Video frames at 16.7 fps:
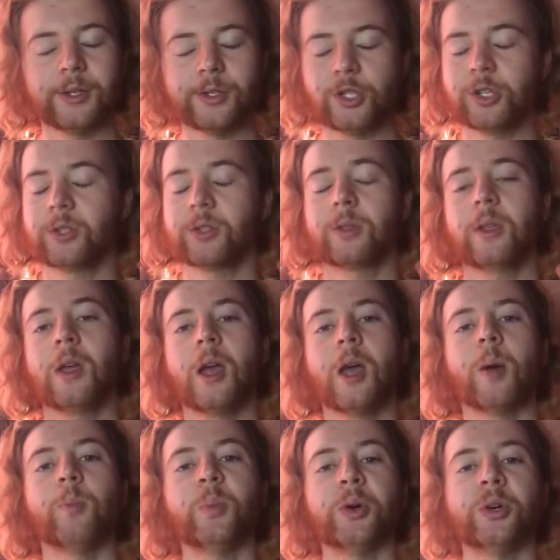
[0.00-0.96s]
just
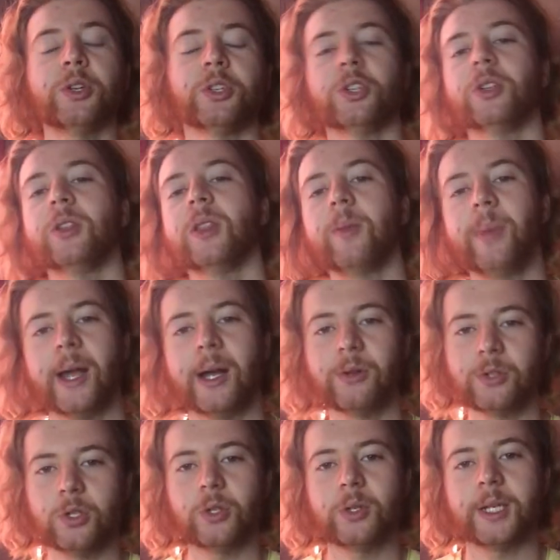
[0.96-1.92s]
push the
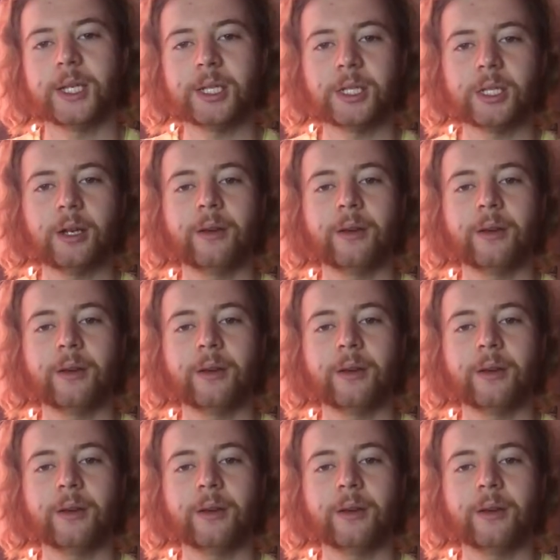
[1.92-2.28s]
boundaries